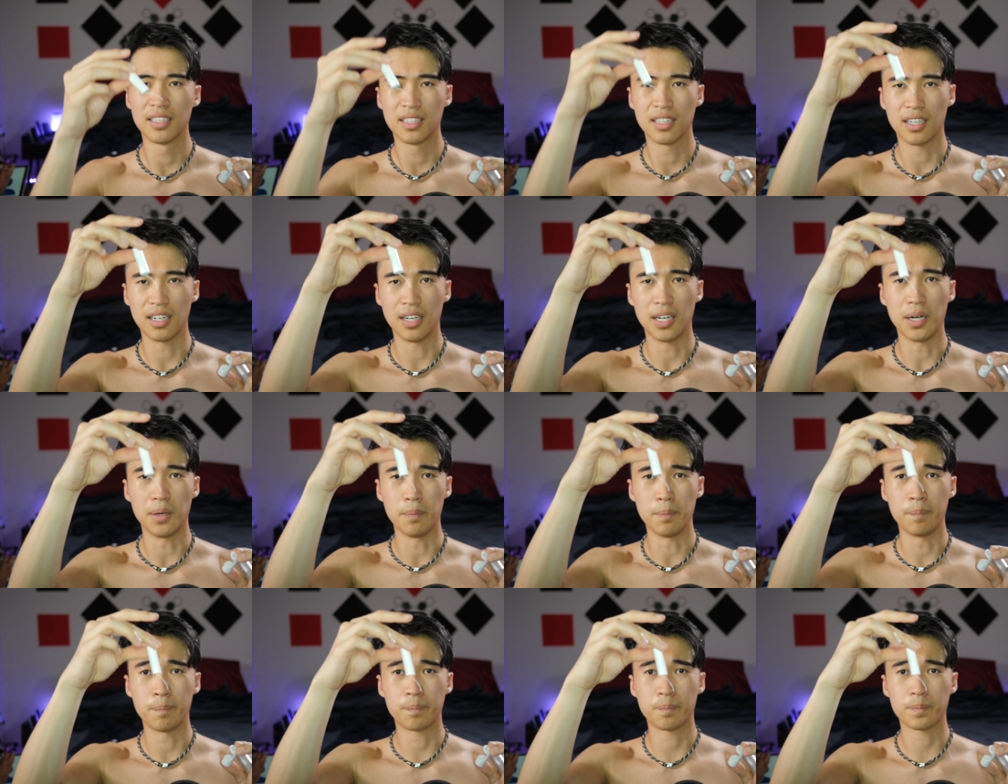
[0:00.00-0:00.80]

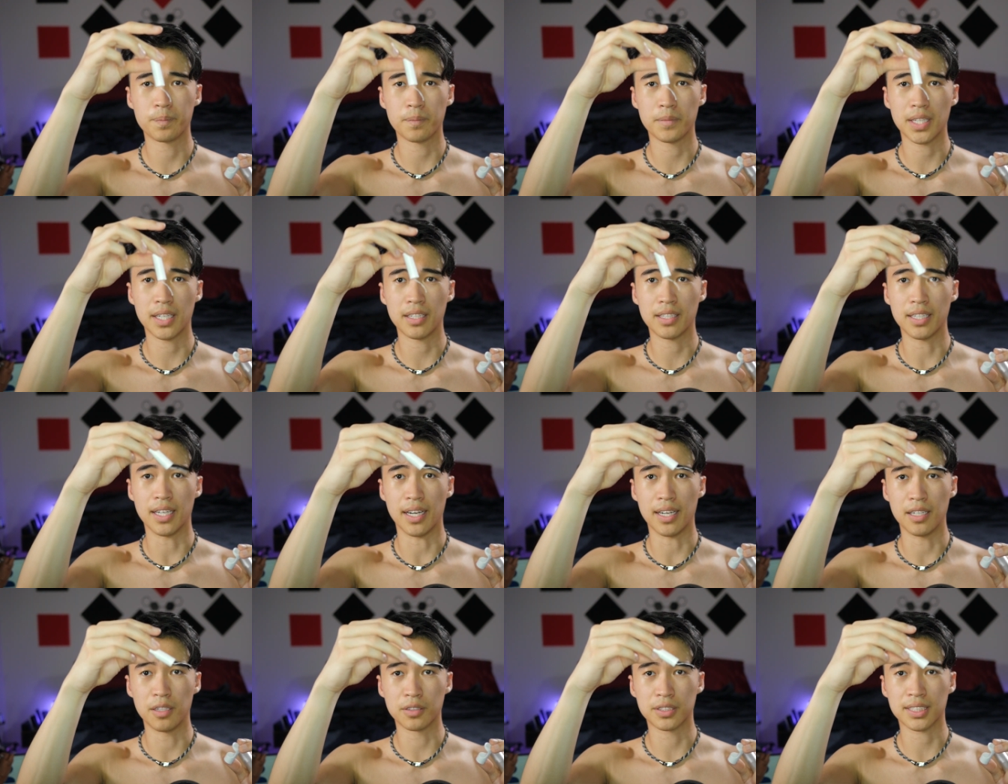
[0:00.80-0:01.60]

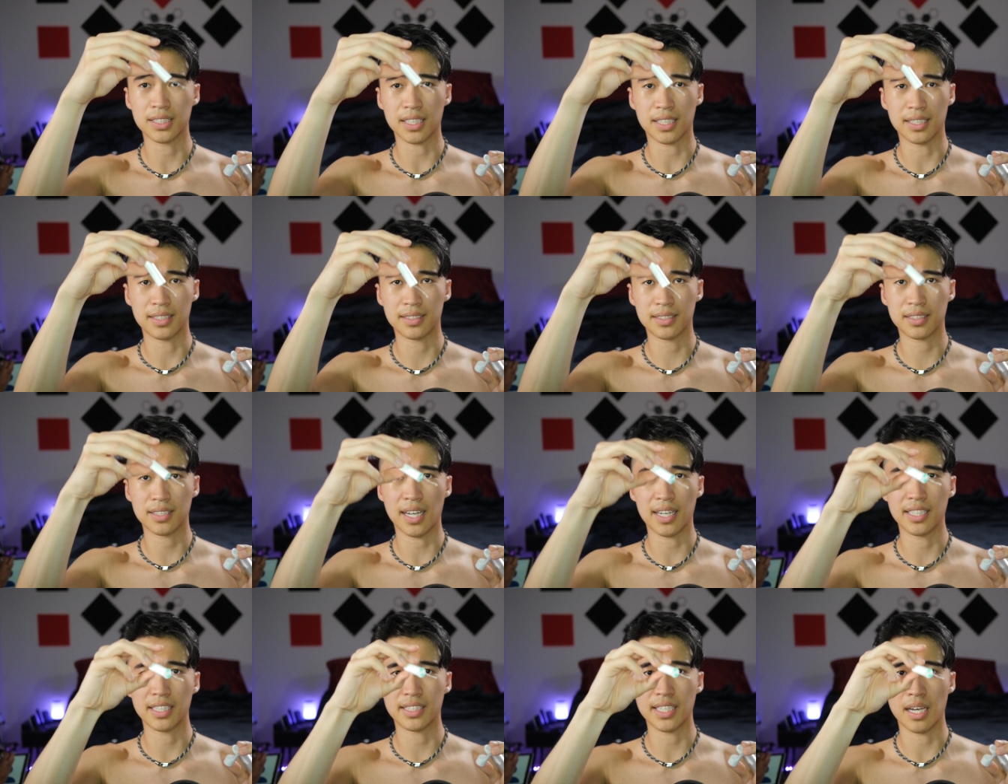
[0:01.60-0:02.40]
Yeah, it looks like a
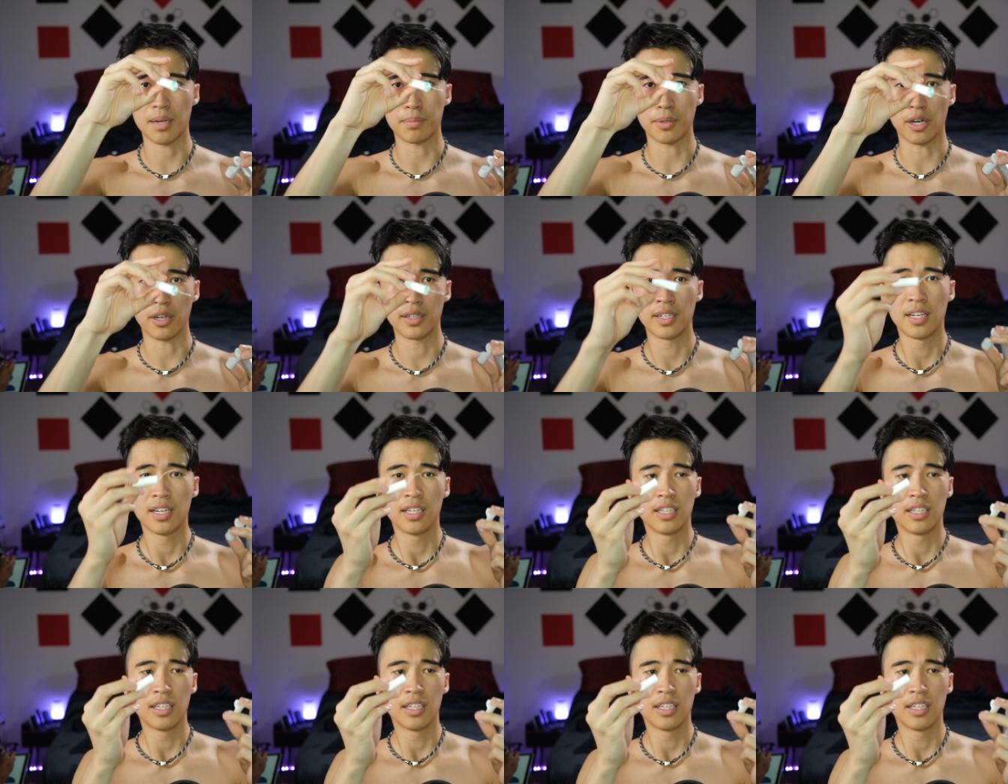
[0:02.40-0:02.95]
tiny tampon.